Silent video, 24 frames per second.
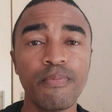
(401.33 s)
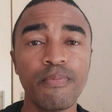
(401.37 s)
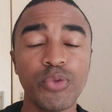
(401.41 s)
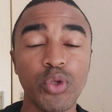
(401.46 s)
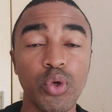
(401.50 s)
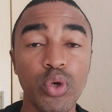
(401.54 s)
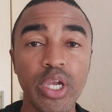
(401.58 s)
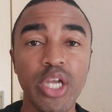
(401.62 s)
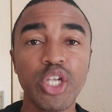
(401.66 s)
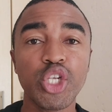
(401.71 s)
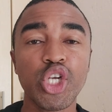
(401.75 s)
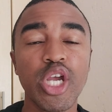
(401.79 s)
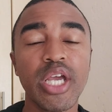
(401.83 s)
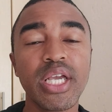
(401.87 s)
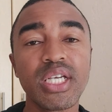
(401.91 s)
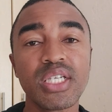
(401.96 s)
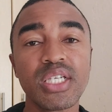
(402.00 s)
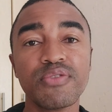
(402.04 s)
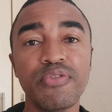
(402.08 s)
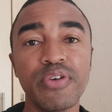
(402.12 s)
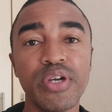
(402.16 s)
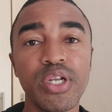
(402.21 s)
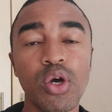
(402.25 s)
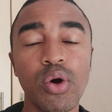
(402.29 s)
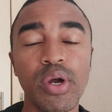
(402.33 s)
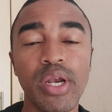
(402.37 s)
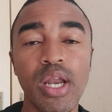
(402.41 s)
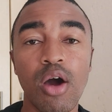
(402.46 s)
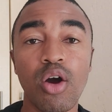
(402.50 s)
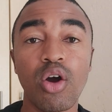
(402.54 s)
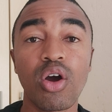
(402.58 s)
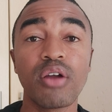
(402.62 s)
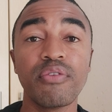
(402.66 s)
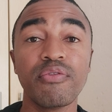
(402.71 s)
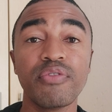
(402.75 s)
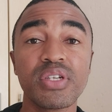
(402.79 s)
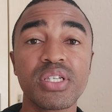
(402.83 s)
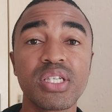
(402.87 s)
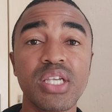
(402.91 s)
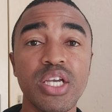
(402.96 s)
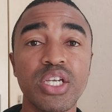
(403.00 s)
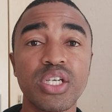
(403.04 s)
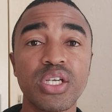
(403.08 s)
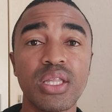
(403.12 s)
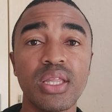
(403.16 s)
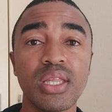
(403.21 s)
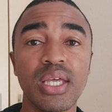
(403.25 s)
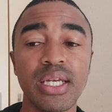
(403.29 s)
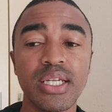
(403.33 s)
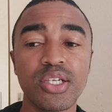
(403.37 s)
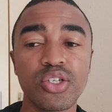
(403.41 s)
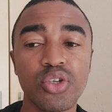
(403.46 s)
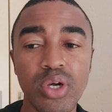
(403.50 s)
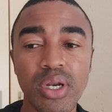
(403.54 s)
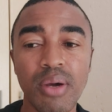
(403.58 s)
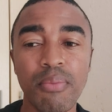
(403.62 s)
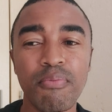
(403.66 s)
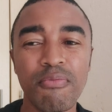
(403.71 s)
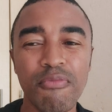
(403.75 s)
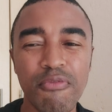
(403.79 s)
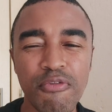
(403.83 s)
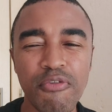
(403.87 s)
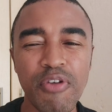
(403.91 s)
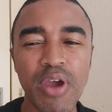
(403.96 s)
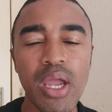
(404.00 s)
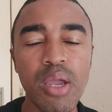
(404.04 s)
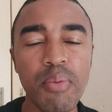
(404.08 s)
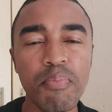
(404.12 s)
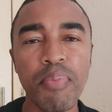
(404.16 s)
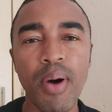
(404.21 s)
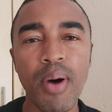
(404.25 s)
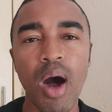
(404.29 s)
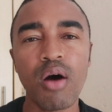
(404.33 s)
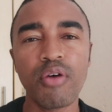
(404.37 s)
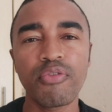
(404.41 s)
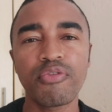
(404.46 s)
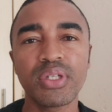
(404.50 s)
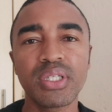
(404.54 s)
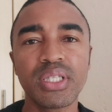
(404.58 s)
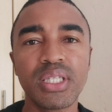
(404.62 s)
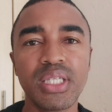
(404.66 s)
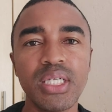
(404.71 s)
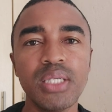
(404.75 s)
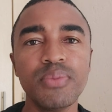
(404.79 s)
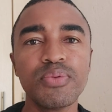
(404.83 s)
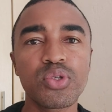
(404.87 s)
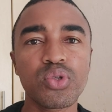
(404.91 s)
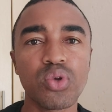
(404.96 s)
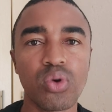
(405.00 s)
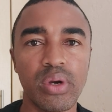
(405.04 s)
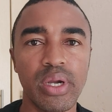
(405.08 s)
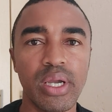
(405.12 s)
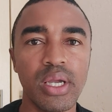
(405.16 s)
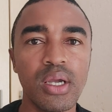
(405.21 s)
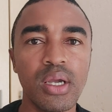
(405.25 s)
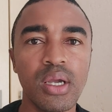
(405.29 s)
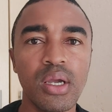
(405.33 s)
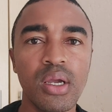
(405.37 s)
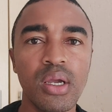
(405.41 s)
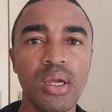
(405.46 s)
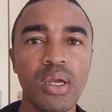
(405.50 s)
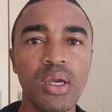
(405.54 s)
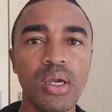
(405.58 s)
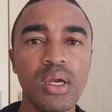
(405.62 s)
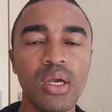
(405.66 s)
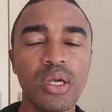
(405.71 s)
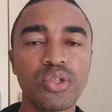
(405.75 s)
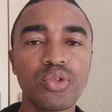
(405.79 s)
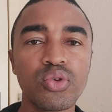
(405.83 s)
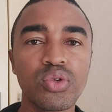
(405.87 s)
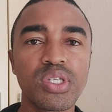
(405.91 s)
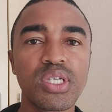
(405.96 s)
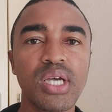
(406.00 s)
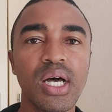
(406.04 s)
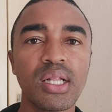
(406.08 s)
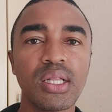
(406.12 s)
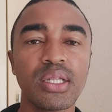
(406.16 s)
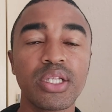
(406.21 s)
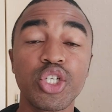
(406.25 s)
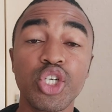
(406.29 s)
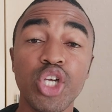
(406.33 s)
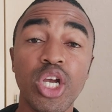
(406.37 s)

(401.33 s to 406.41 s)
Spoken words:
You can check his video and our conversation then. He's got a very powerful, deep story to tell.